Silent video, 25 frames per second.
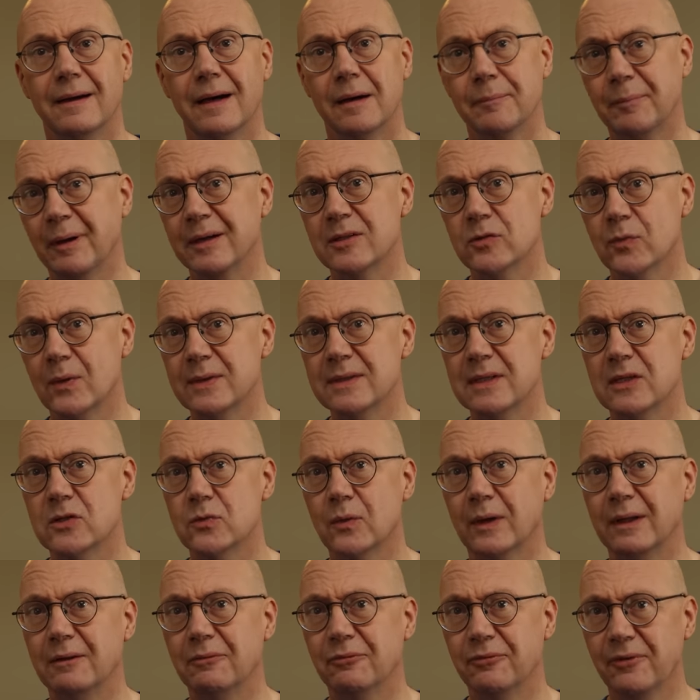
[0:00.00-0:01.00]
and by
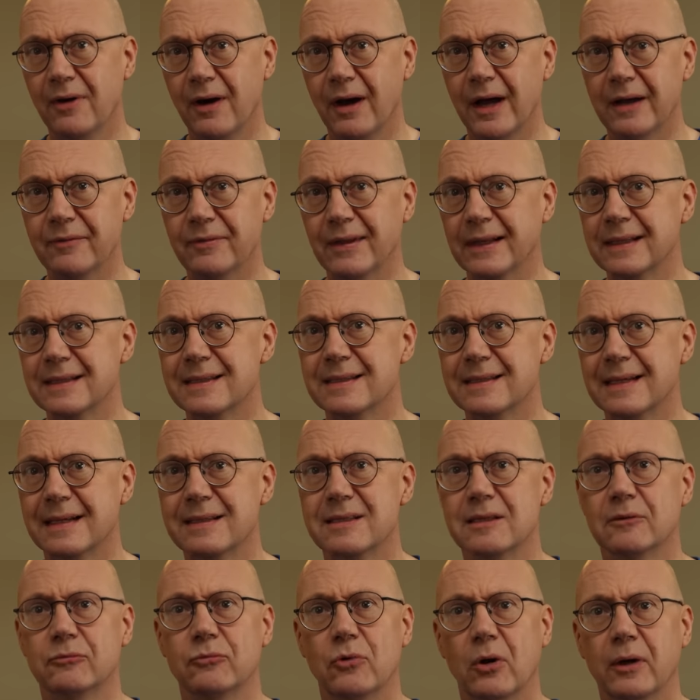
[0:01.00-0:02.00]
2025, that's
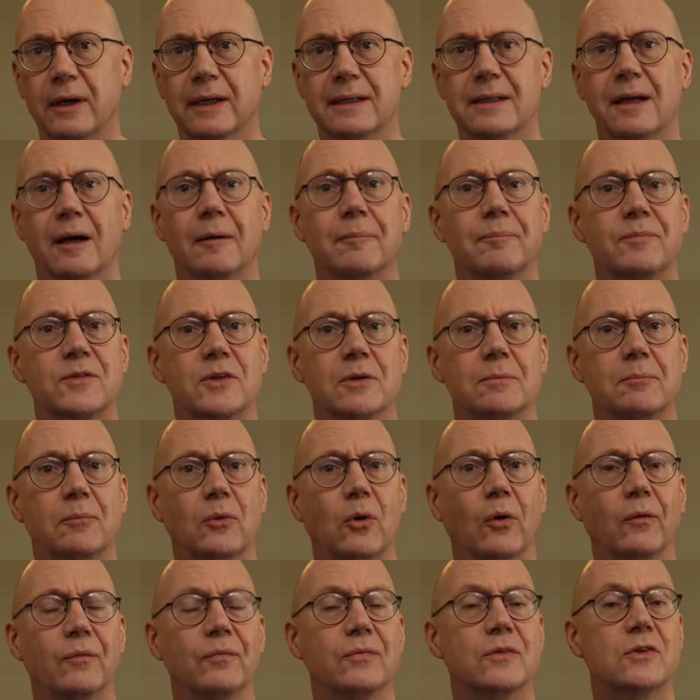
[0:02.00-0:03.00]
set to rocket up to
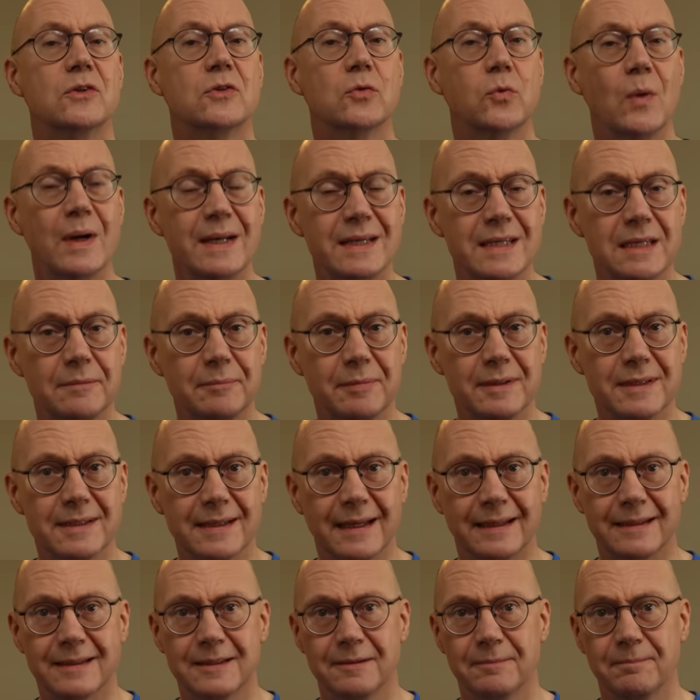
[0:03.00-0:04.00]
more than
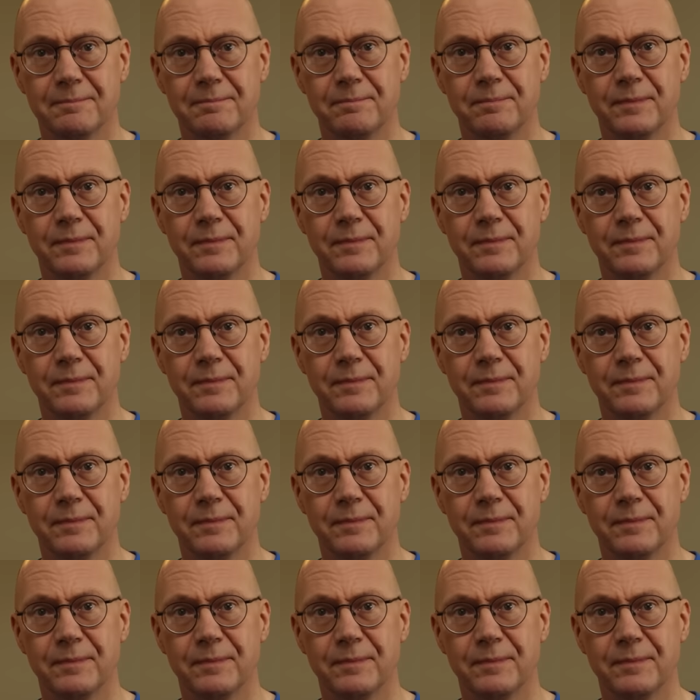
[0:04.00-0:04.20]
20%.